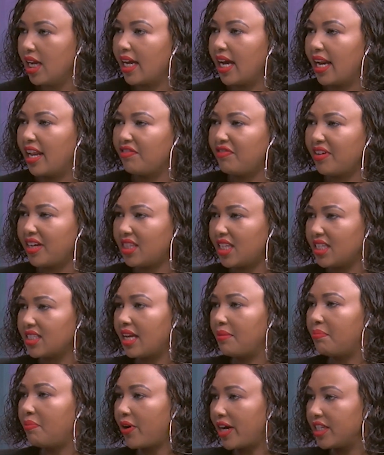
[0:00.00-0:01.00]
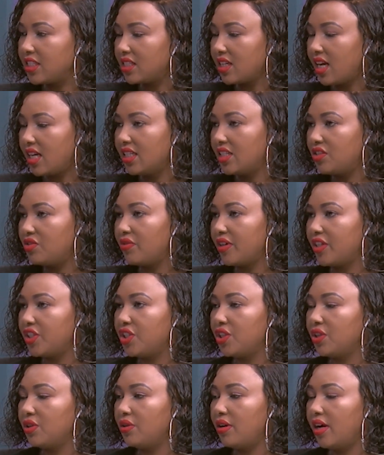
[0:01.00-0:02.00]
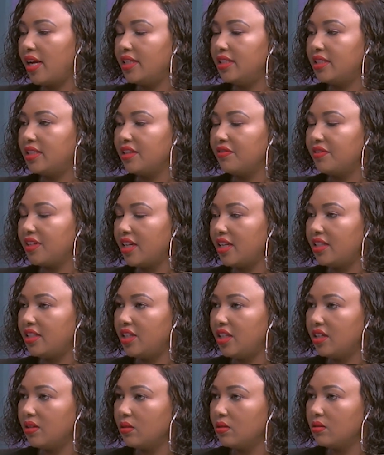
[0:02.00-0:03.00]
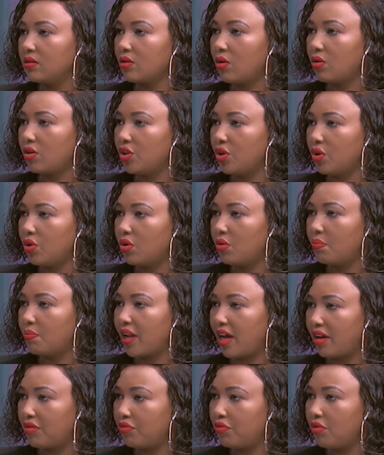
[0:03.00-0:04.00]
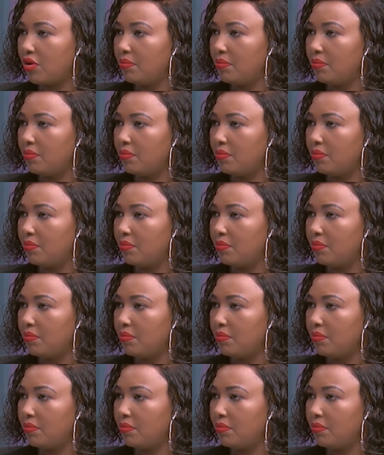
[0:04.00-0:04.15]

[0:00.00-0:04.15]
Can I find things like price to earnings ratio and dividend yields on your platform?